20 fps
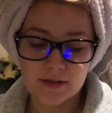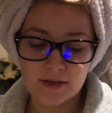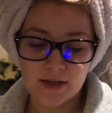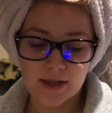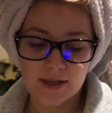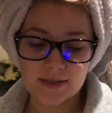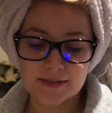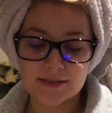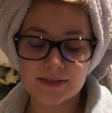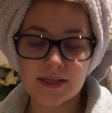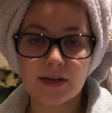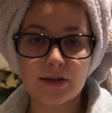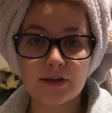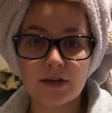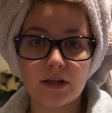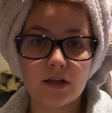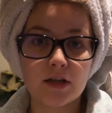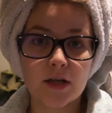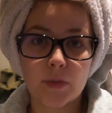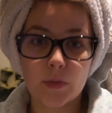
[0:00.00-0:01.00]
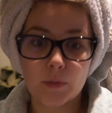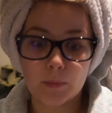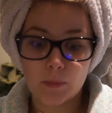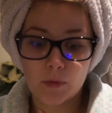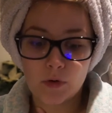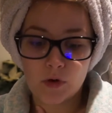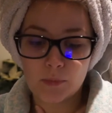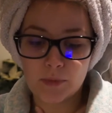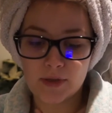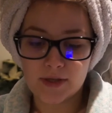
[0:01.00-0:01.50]
it's 10 o'clock at the
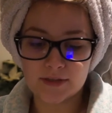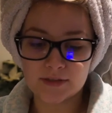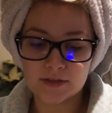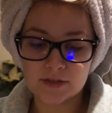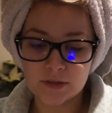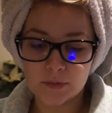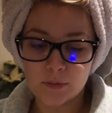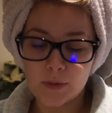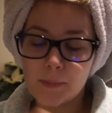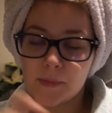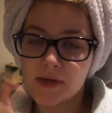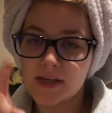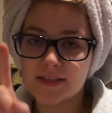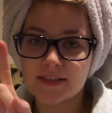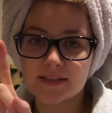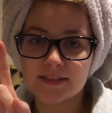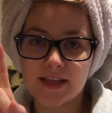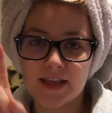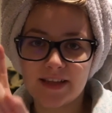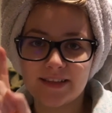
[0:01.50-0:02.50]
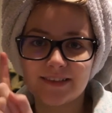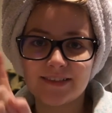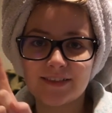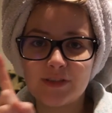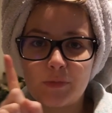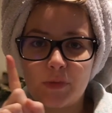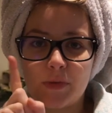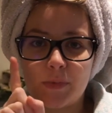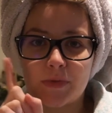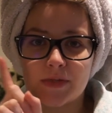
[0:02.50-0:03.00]
moment, one minute to 10 to
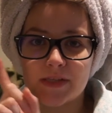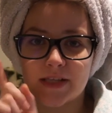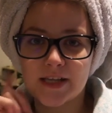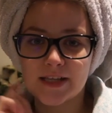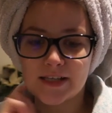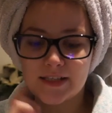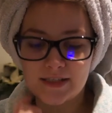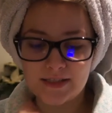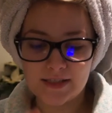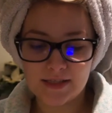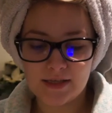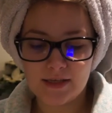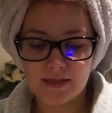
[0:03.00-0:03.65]
be precise,